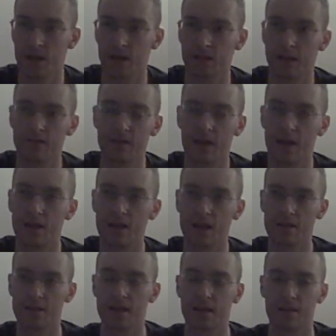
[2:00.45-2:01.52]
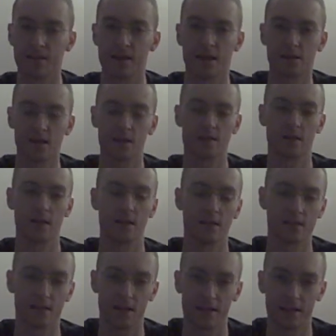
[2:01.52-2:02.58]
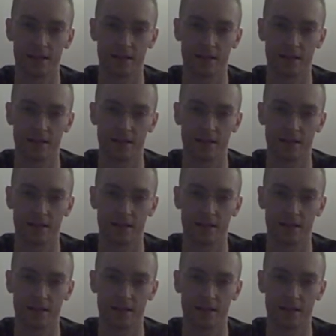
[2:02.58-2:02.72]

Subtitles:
1180 I think on the SATs, and